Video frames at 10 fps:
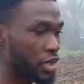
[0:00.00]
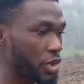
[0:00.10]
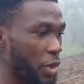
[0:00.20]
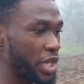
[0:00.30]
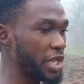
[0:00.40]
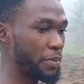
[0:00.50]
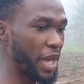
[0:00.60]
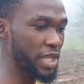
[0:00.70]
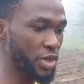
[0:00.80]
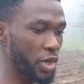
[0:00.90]
So it
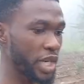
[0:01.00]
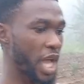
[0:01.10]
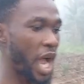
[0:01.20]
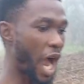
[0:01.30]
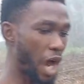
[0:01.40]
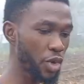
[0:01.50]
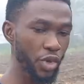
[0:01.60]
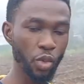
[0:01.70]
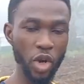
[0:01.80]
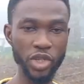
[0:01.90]
depends on how
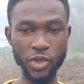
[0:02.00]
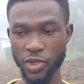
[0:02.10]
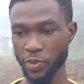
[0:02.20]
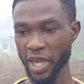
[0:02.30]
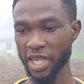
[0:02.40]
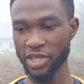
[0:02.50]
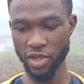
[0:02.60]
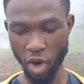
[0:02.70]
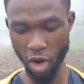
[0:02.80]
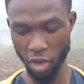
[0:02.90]
you want to space
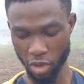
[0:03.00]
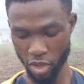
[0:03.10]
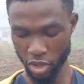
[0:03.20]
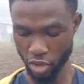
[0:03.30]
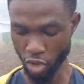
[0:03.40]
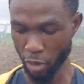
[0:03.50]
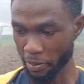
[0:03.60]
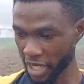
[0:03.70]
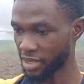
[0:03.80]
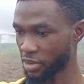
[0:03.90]
your
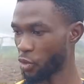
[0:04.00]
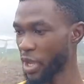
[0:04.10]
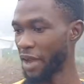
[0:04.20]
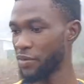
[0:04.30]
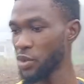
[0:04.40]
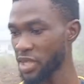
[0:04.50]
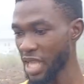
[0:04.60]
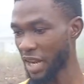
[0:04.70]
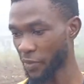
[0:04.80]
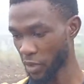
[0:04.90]
maize. We have used
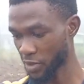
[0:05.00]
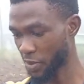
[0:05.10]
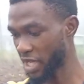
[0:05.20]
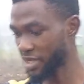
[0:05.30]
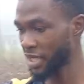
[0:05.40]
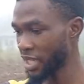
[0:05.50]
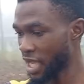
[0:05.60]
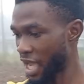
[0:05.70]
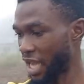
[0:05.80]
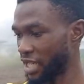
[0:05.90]
that for spacing,
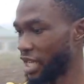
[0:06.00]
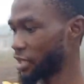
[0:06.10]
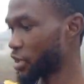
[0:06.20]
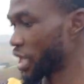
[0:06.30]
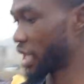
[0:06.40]
and as you